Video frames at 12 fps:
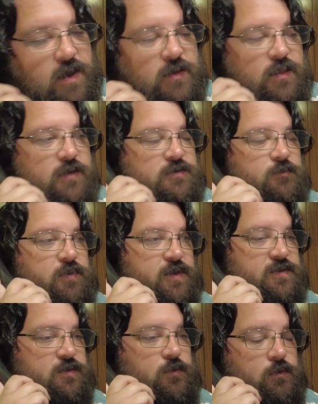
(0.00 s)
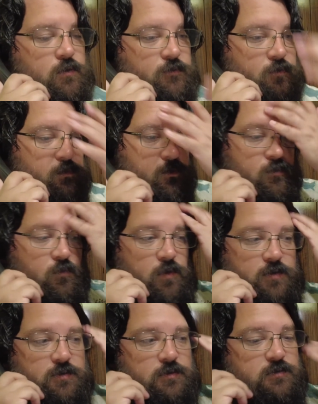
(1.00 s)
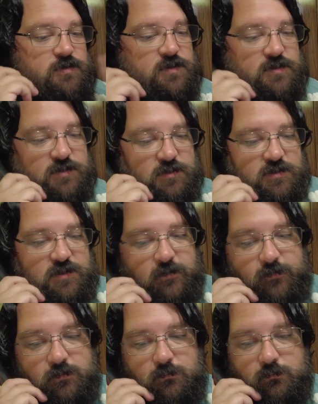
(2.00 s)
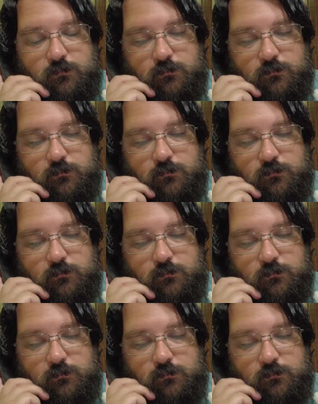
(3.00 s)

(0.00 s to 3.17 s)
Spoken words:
I'd like to place an order for room 12667.